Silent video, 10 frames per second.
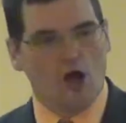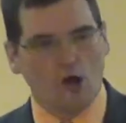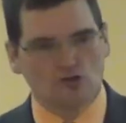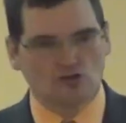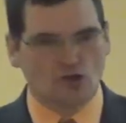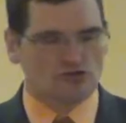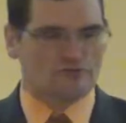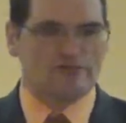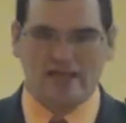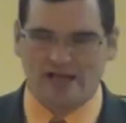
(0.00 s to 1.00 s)
Oh,
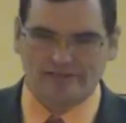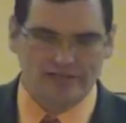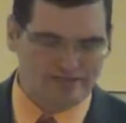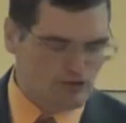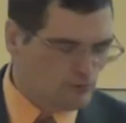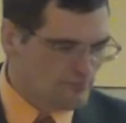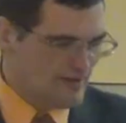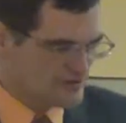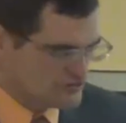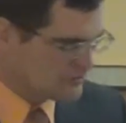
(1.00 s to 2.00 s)
Joseph, he told
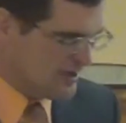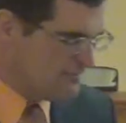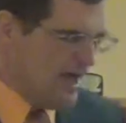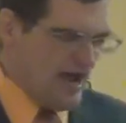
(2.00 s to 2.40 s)
about his dream.